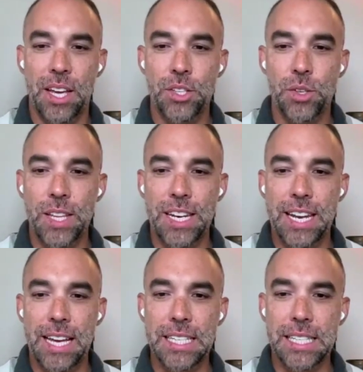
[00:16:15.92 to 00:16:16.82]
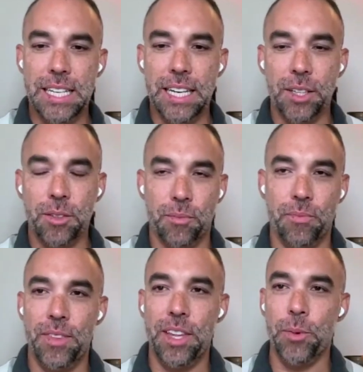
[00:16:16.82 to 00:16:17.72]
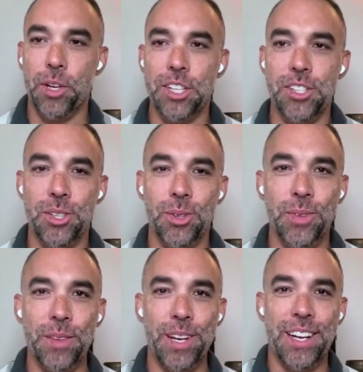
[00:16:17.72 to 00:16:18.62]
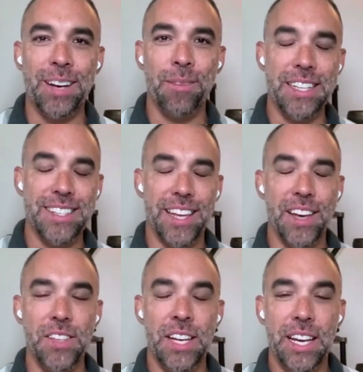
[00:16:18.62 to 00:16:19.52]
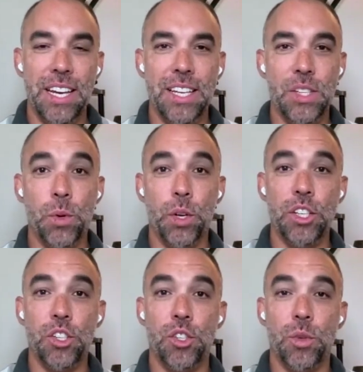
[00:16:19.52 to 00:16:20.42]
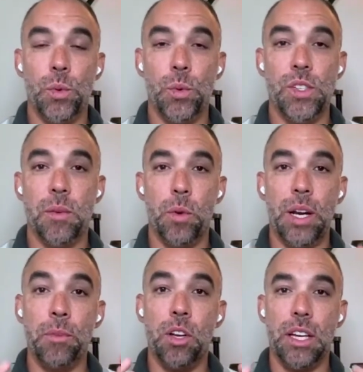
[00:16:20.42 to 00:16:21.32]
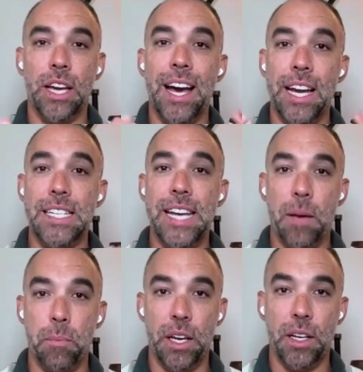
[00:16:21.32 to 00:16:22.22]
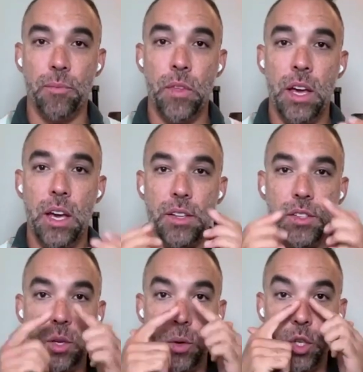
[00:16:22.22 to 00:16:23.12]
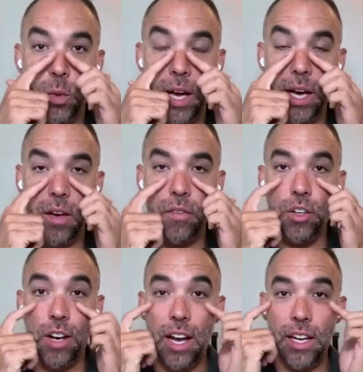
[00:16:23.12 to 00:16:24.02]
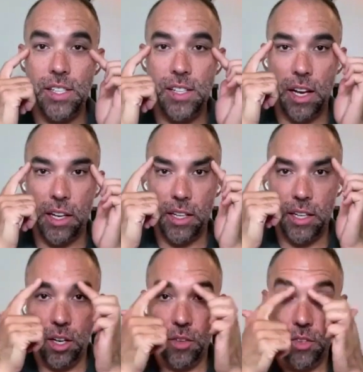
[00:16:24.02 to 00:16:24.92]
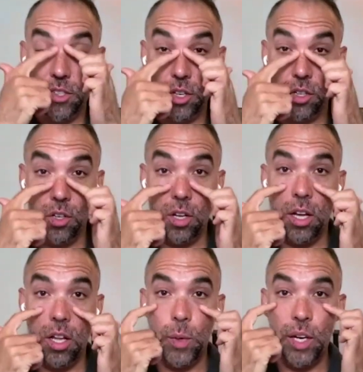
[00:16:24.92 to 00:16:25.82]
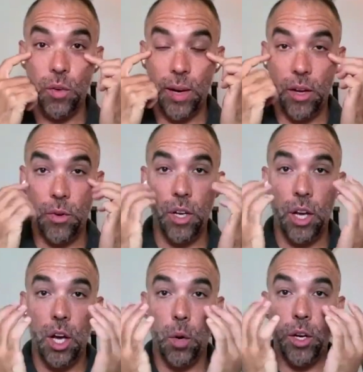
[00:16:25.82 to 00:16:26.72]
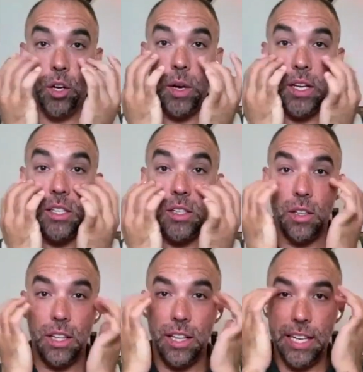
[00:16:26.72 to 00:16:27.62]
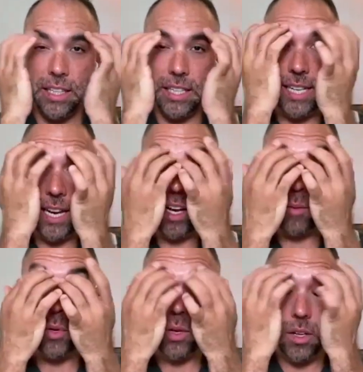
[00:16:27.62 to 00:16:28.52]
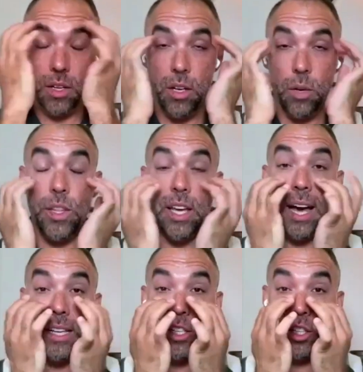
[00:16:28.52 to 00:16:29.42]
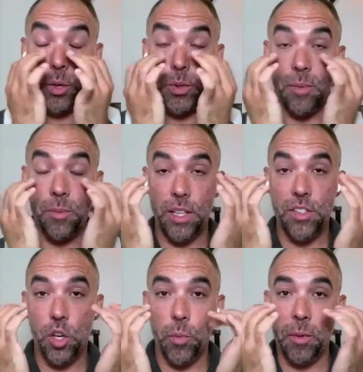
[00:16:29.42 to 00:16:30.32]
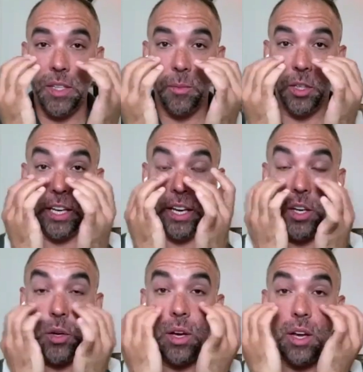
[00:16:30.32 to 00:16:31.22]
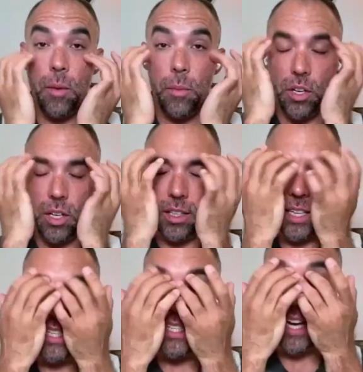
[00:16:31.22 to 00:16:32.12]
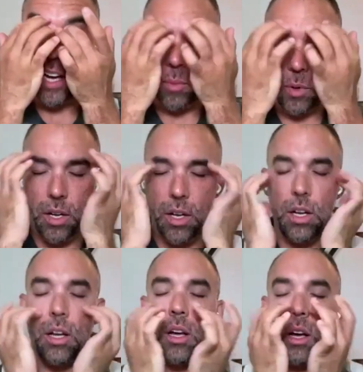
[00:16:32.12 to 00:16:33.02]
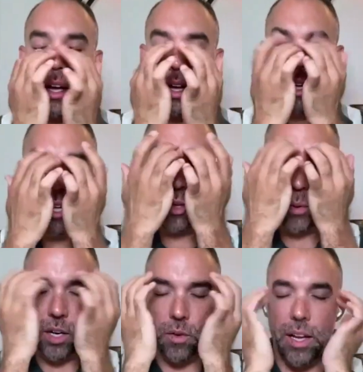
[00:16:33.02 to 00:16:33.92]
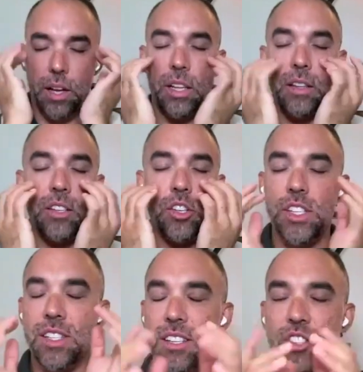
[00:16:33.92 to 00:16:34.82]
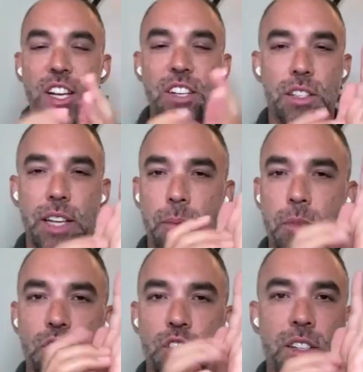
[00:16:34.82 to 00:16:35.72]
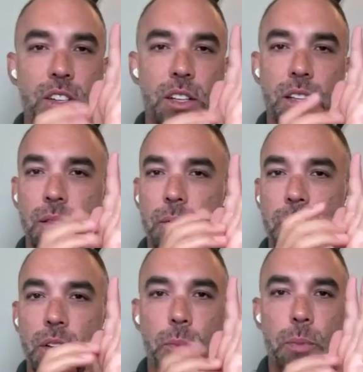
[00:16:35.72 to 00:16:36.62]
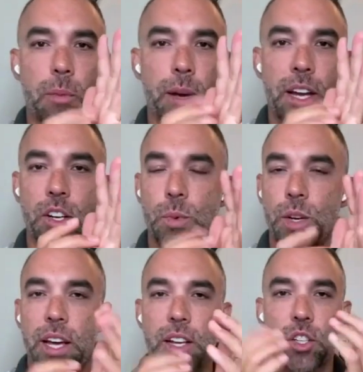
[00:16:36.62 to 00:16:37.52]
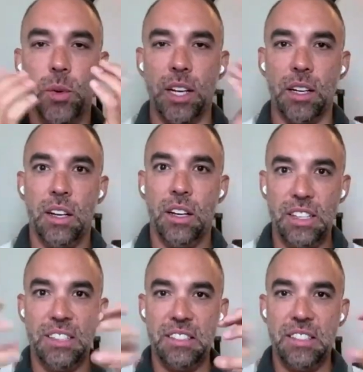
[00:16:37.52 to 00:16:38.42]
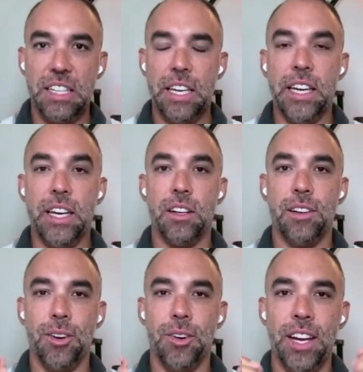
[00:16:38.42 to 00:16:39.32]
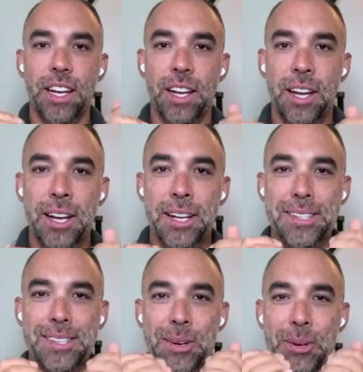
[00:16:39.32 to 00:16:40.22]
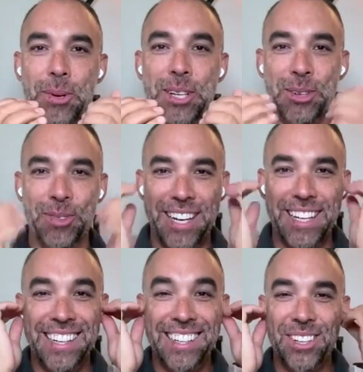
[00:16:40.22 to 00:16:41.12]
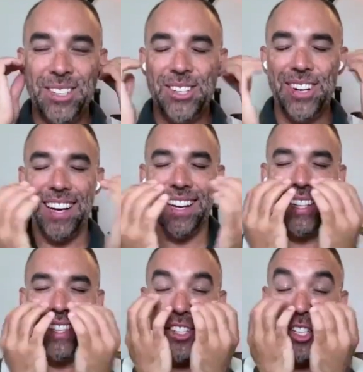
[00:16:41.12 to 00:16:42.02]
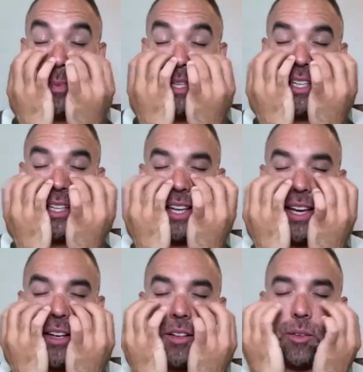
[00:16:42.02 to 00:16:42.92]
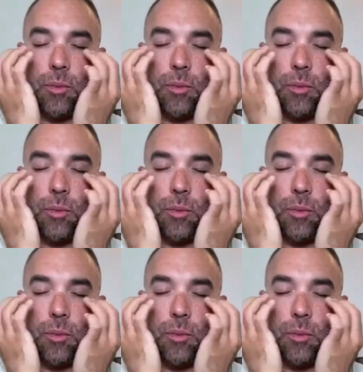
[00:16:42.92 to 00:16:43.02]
So the next thing that we're going to do, we have about 9 minutes left, is we're going to do some what I'm calling eye tapping. And so you have your eye socket here, the circle all the way around. We are going to lightly tap with the eyes closed. I'm doing this open because I'm looking at you, but you're going to lightly tap all the way around. And these are just gentle taps, gentle little pitter patters. We're not doing digging in, all right? And so when you're ready, close your eyes and just begin that.